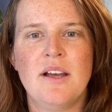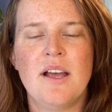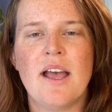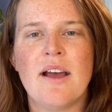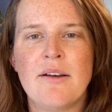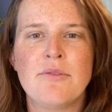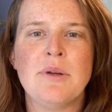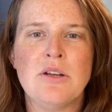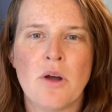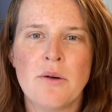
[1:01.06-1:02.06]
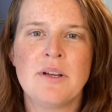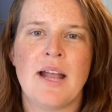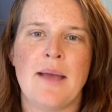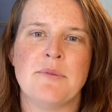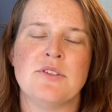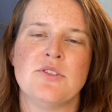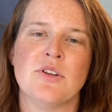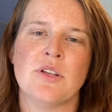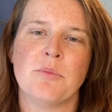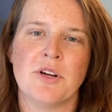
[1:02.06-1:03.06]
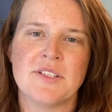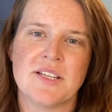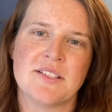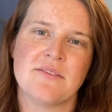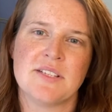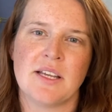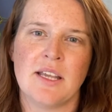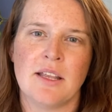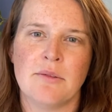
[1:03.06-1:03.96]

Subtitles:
However, we know it happens during the process of cellular